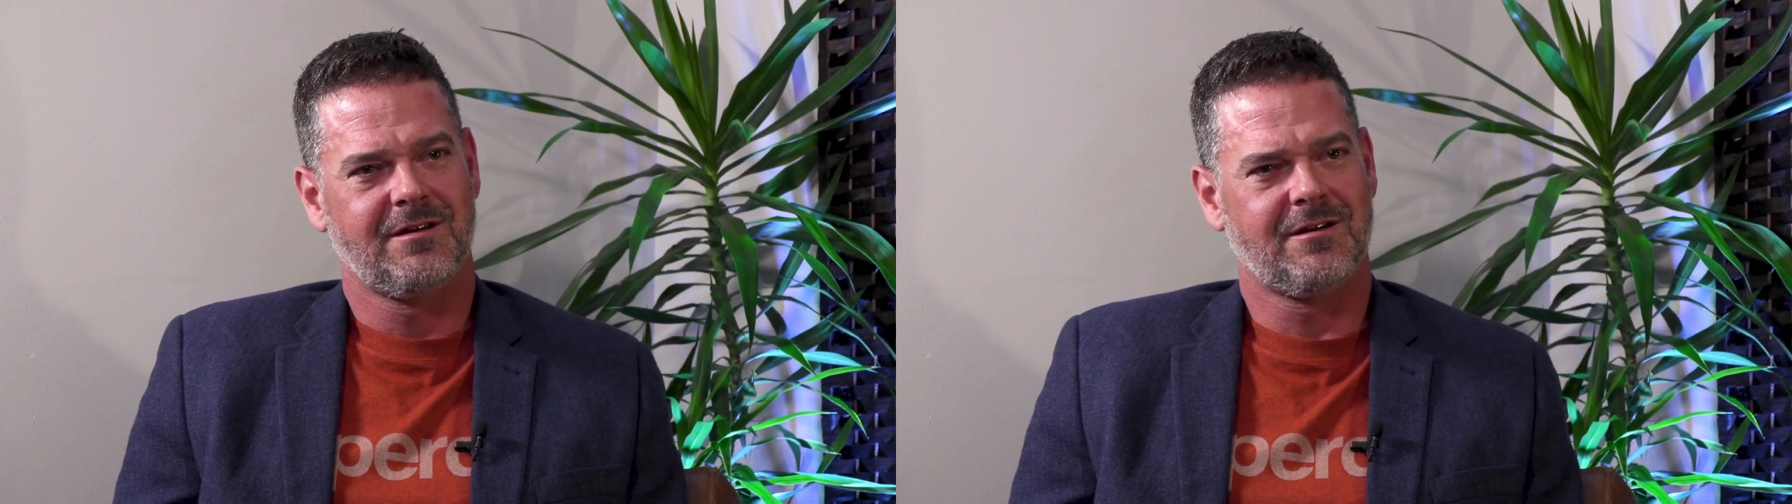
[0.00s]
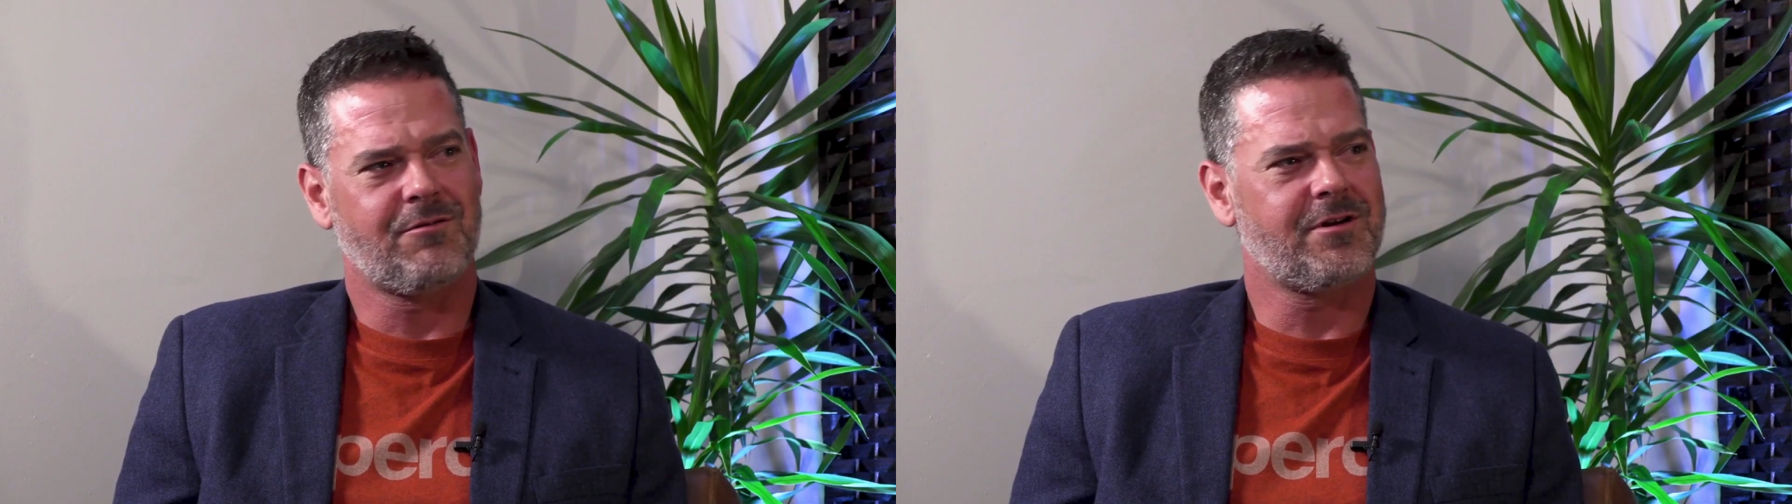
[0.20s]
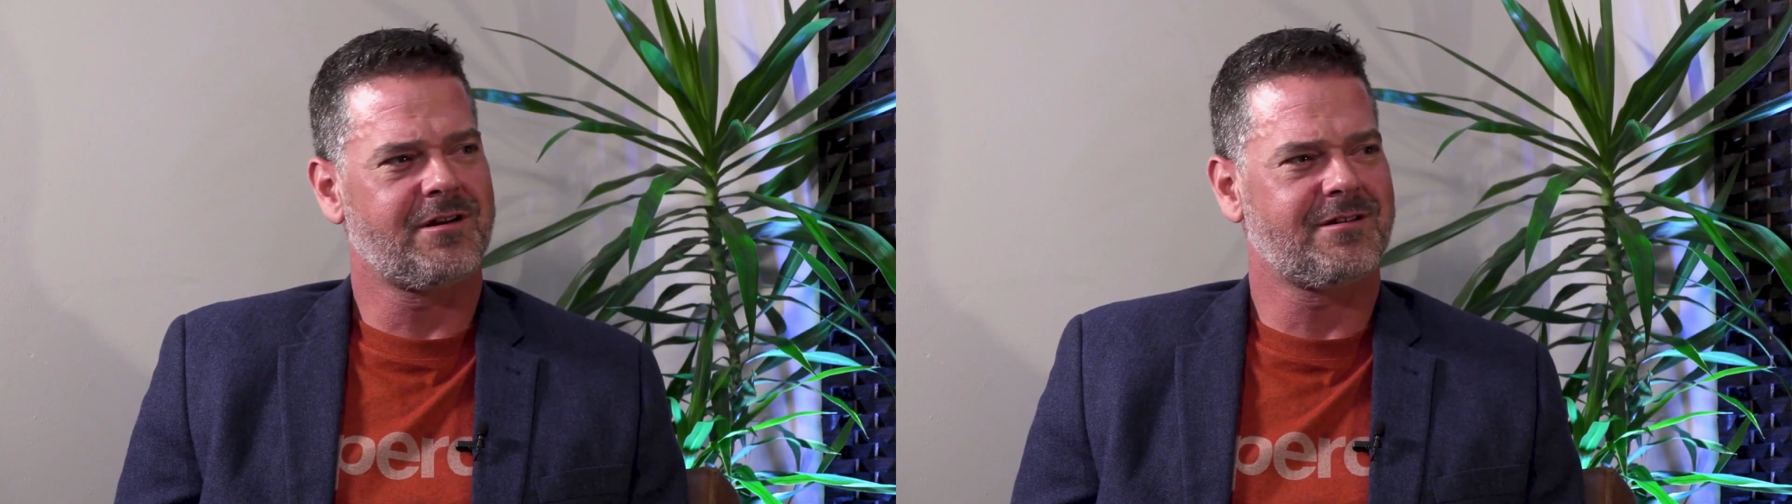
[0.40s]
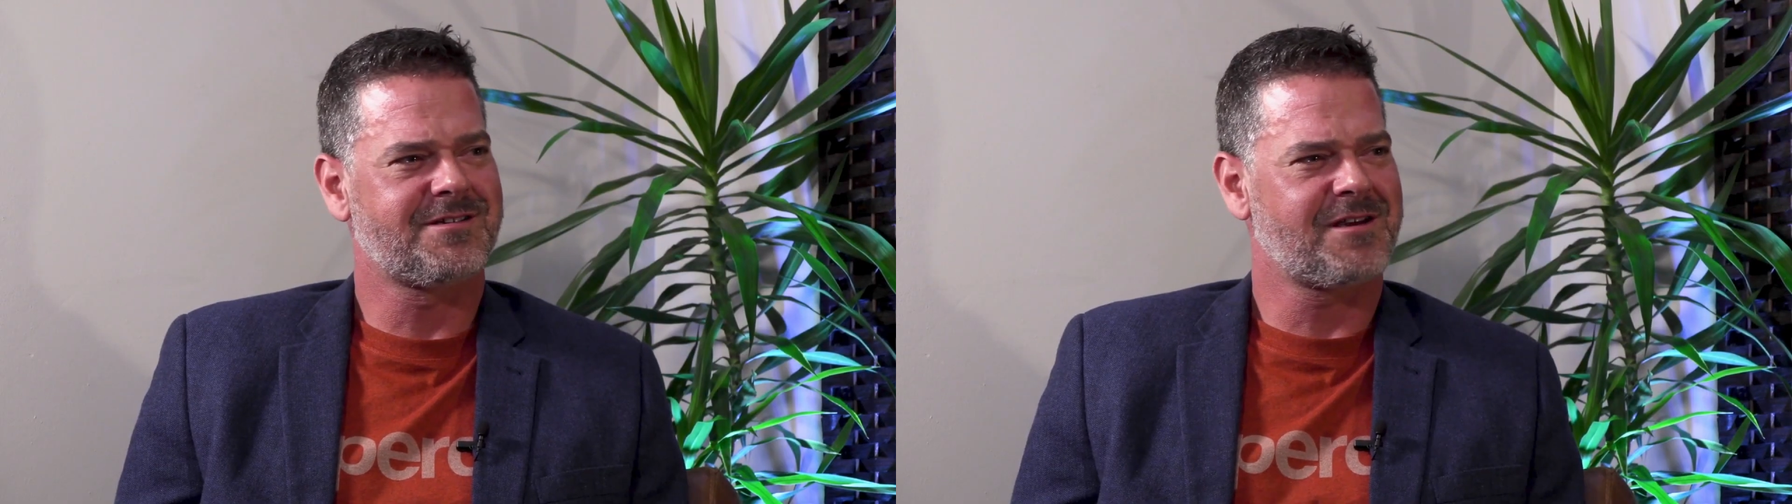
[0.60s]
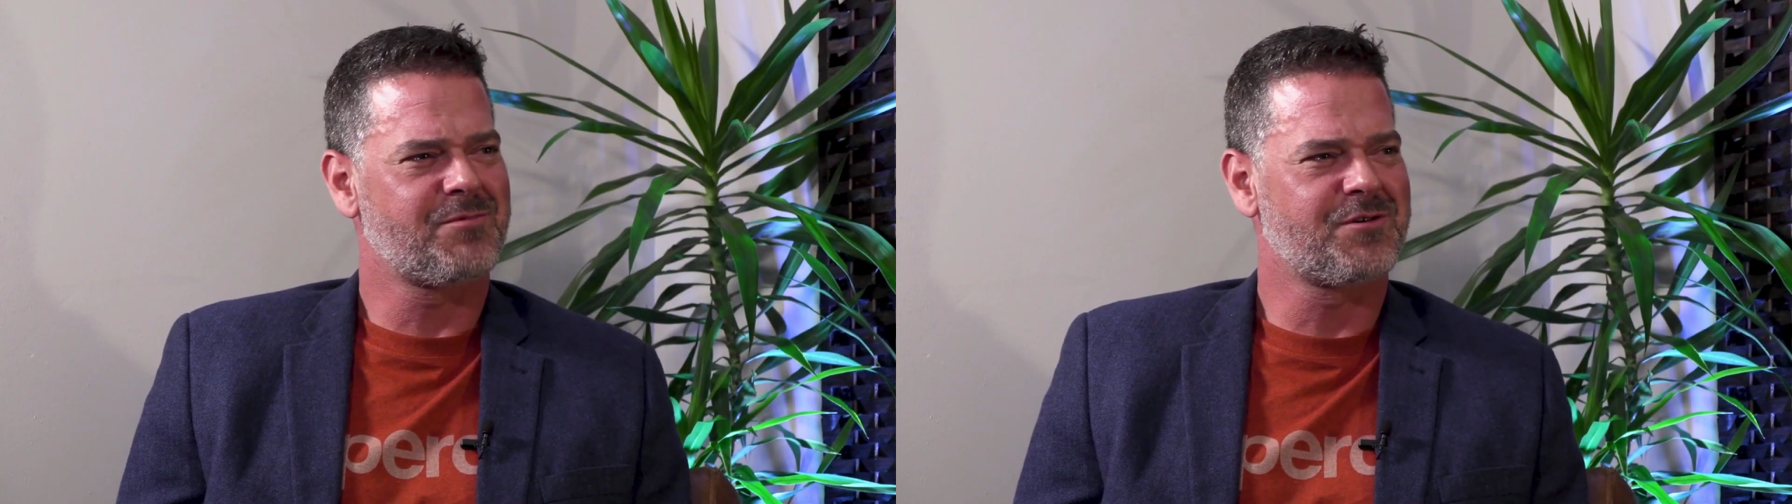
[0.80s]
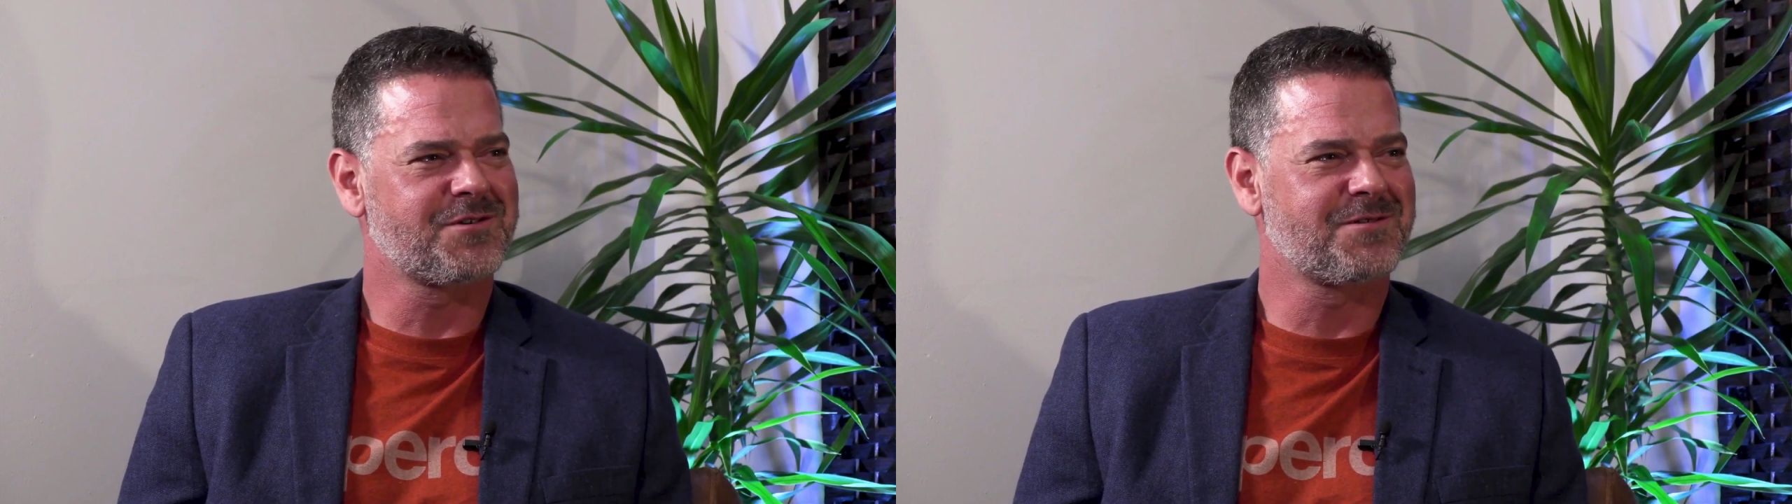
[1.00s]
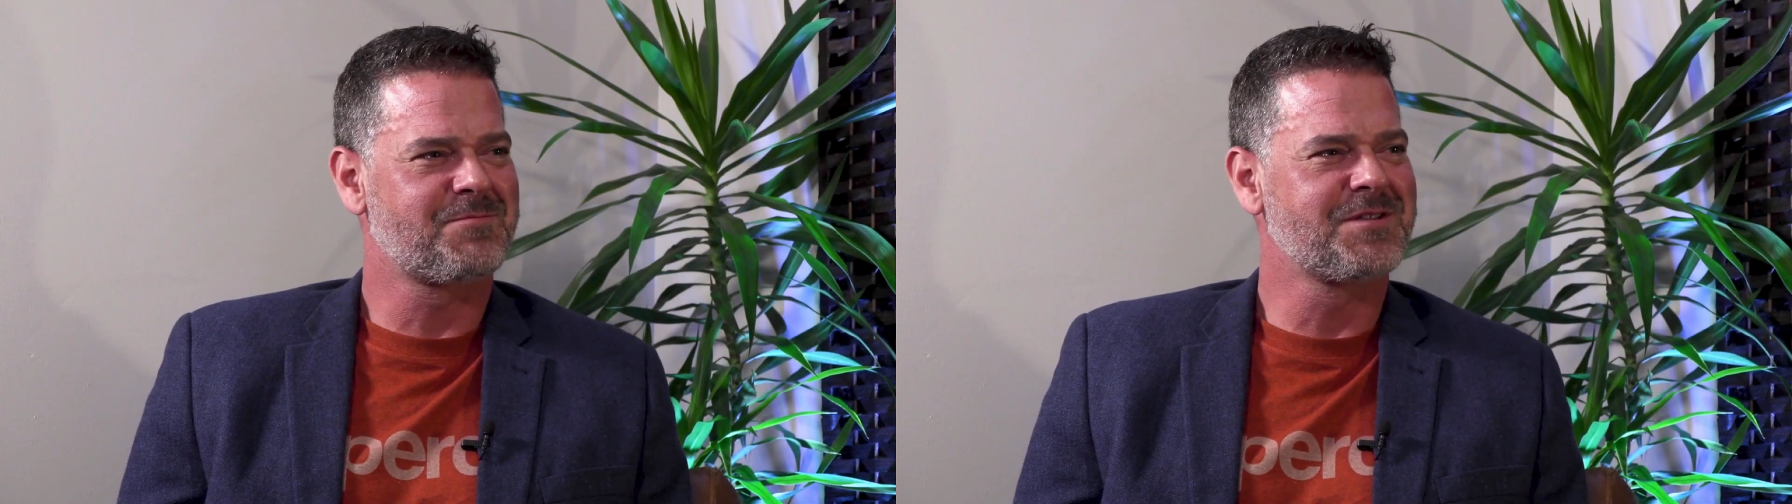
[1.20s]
you don't want to say because it's